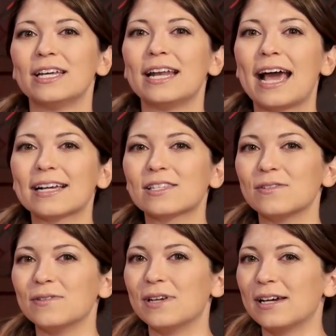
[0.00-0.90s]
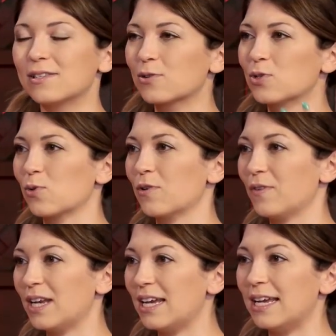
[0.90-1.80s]
it acts as sort
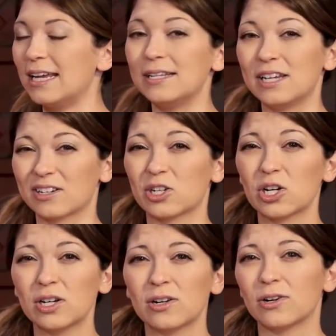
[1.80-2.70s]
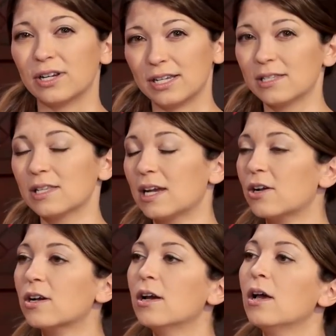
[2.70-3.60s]
of an inductor or an
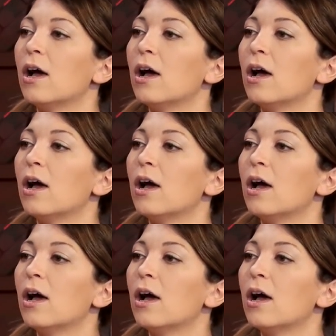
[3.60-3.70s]
insulator